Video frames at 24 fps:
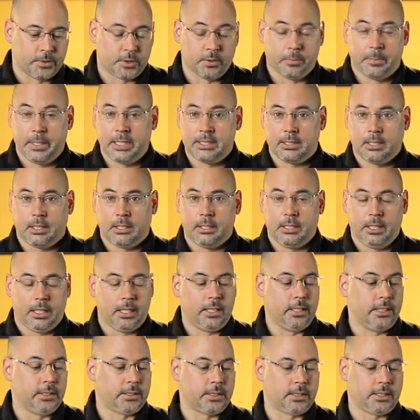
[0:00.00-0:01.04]
So basically
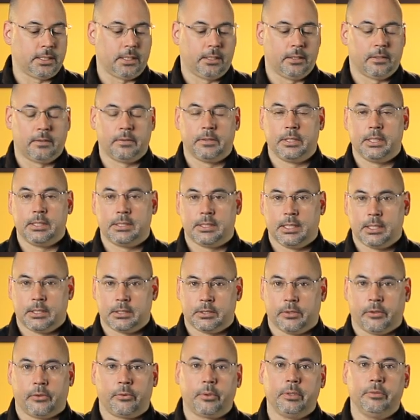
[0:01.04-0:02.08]
in its
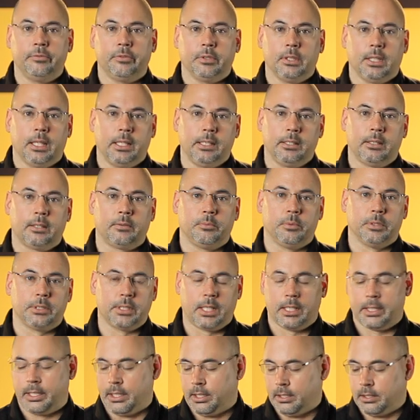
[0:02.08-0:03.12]
36 or 3-foot length, we're
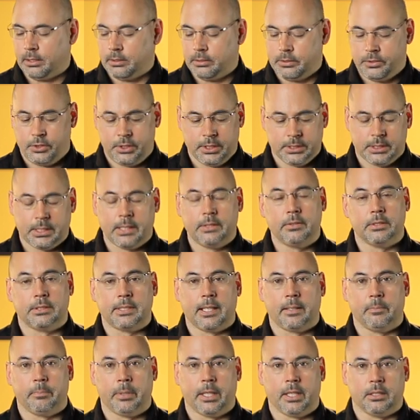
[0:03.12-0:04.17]
talking just under
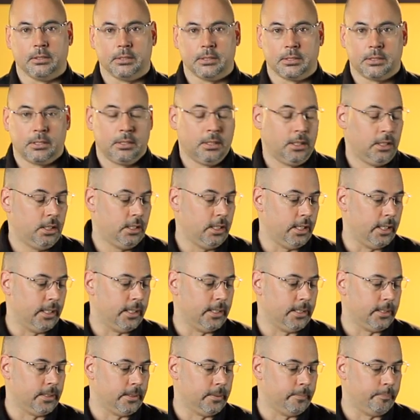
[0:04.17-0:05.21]
10 pounds.
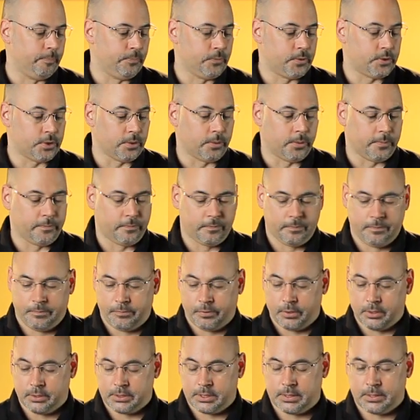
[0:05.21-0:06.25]
So
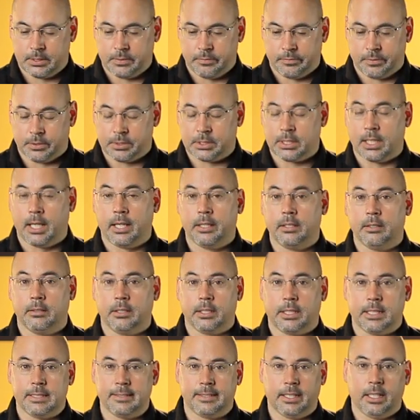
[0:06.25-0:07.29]
for a slider
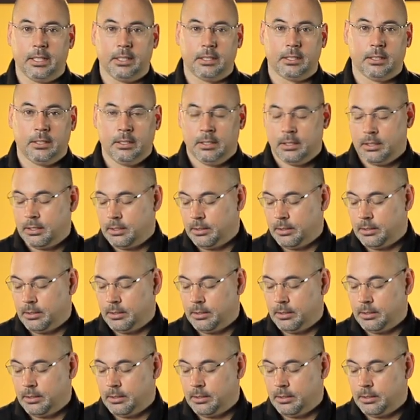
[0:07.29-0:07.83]
that can take